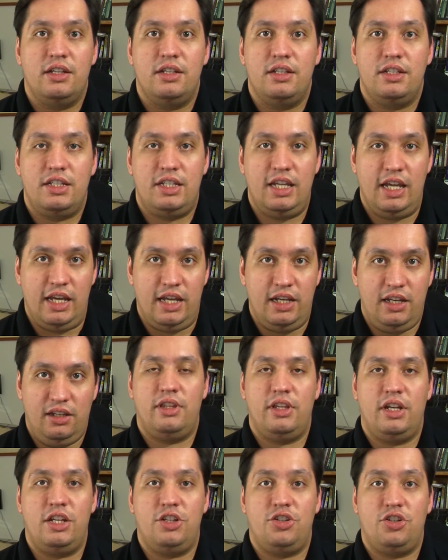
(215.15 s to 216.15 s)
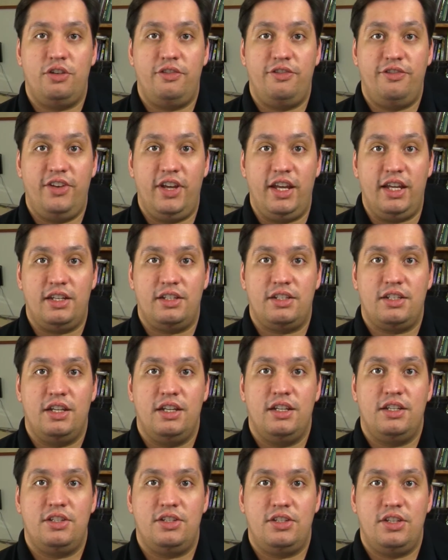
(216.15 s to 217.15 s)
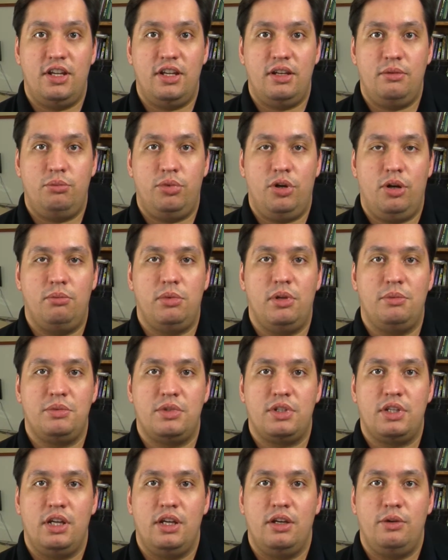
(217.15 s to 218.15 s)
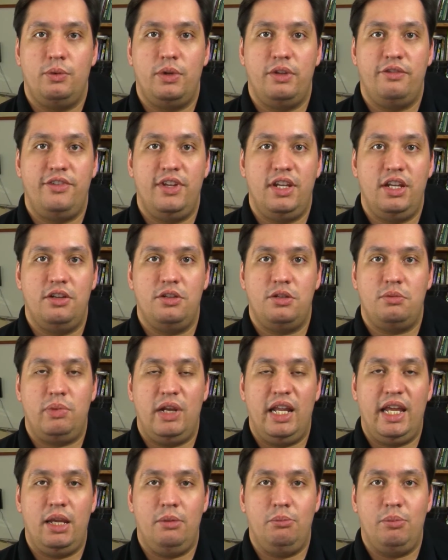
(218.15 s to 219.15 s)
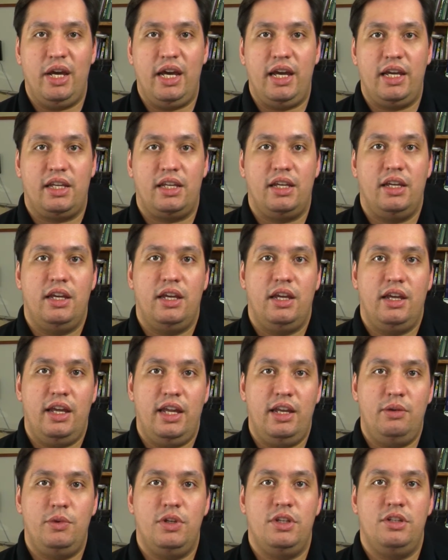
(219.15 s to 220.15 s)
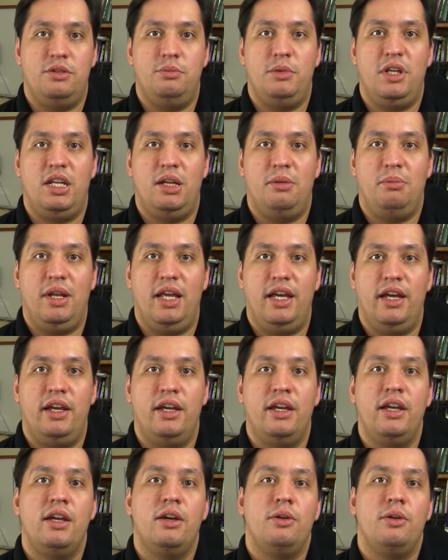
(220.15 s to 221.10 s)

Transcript: said that it should fix certain problems with videos playing back in Windows Media Player,